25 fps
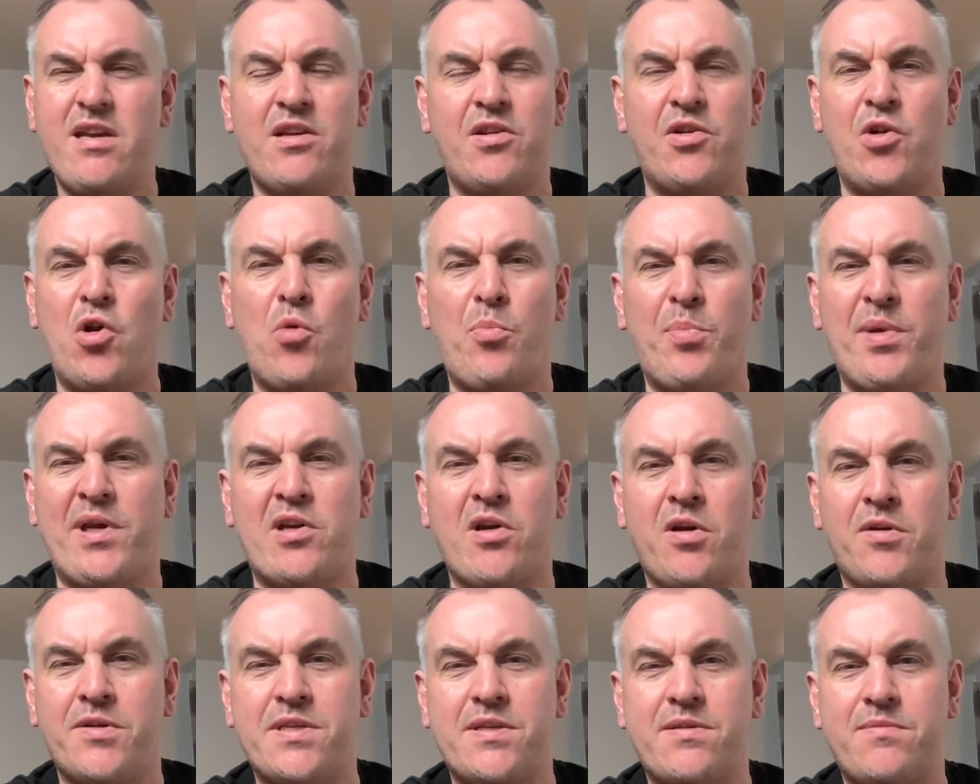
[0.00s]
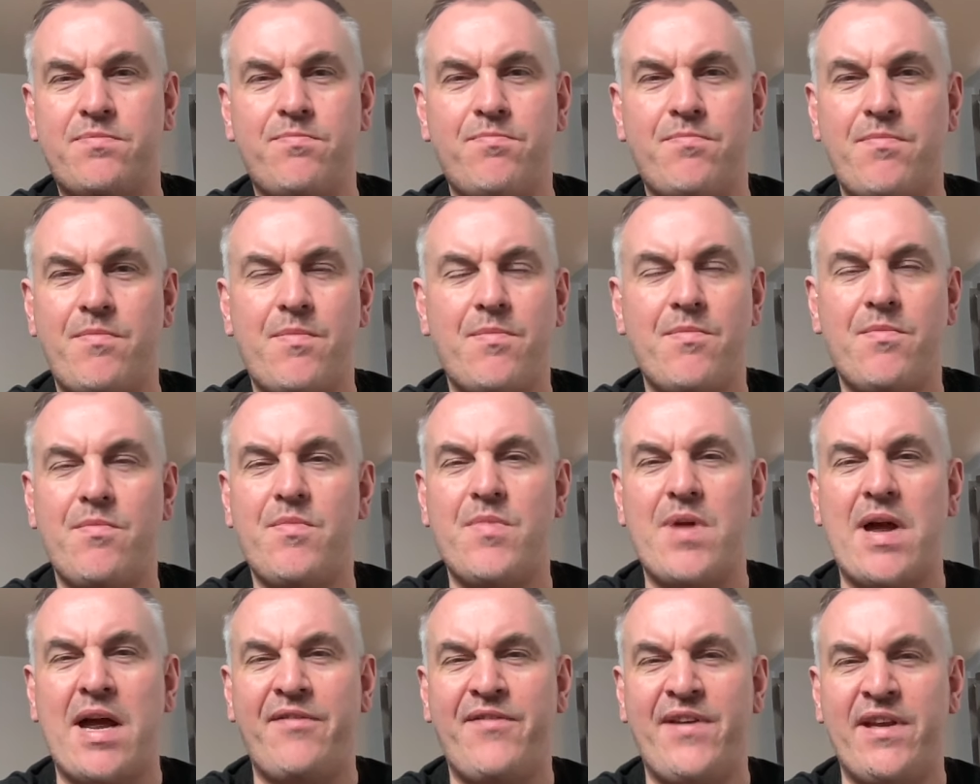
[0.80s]
Not because
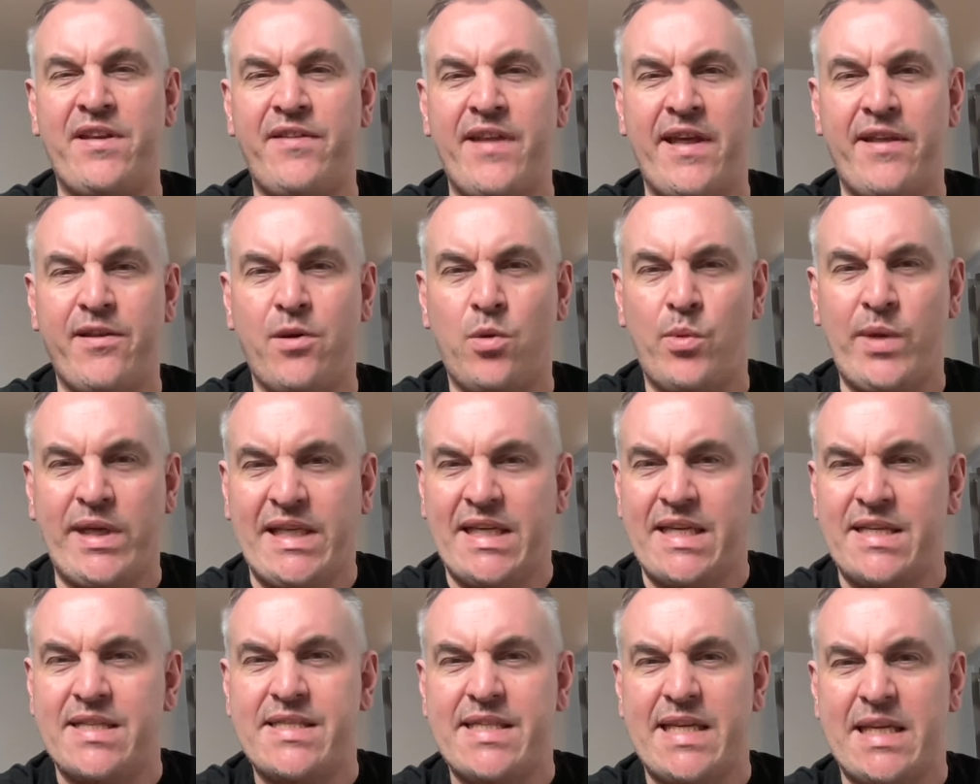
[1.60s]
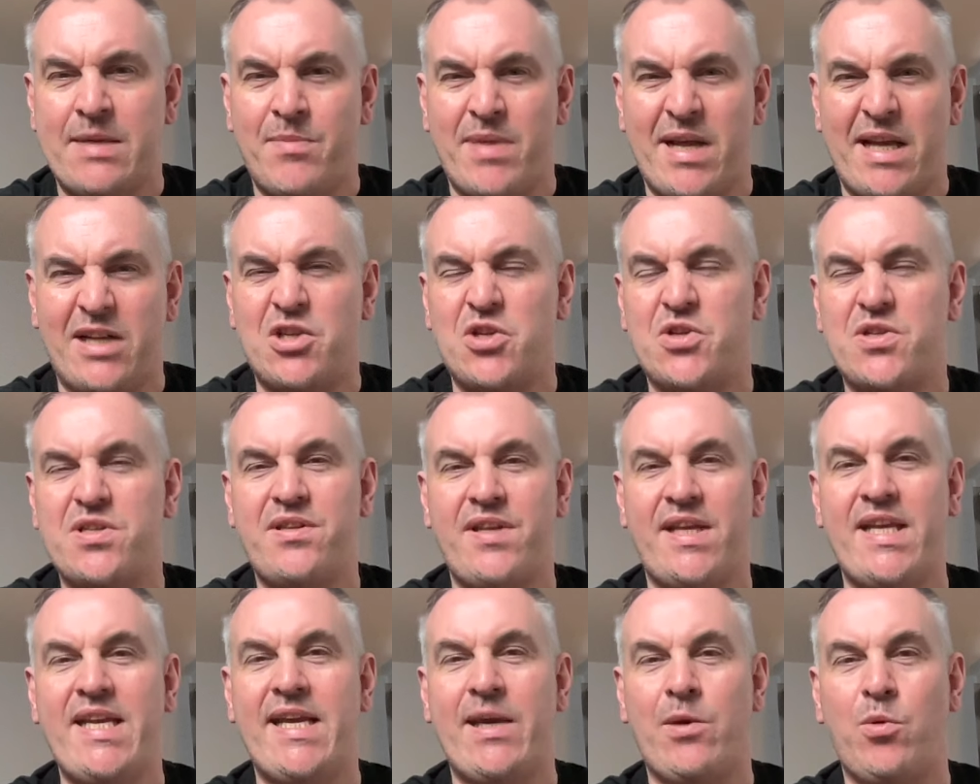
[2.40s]
I think they're the weakest team, but I just
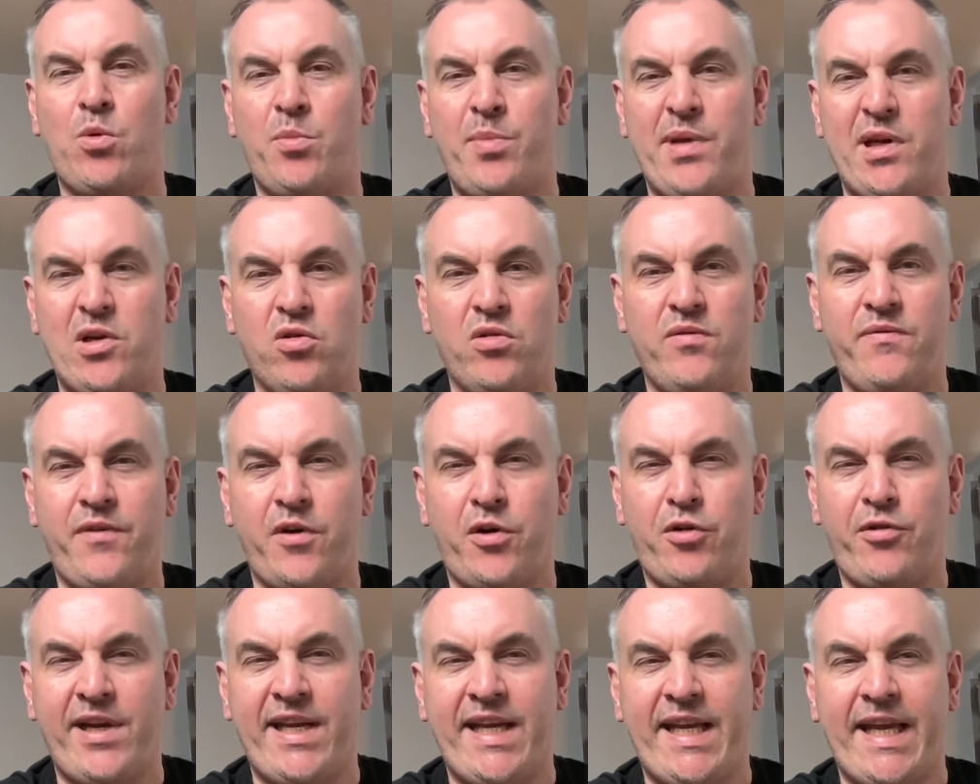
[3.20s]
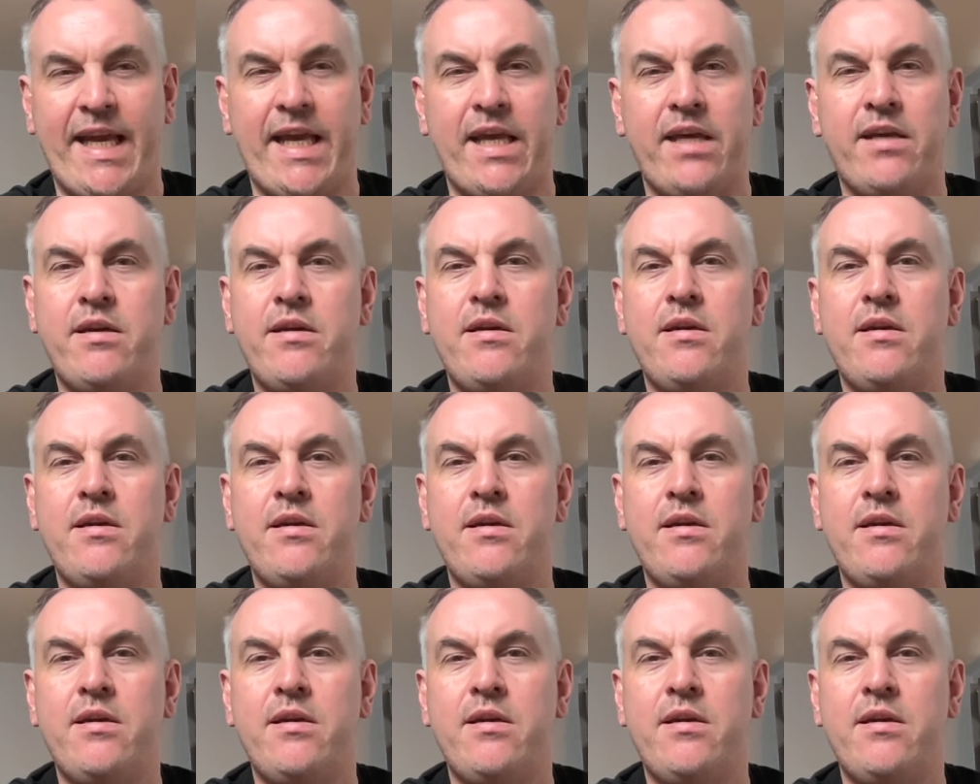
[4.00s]
think it would be good for cricket,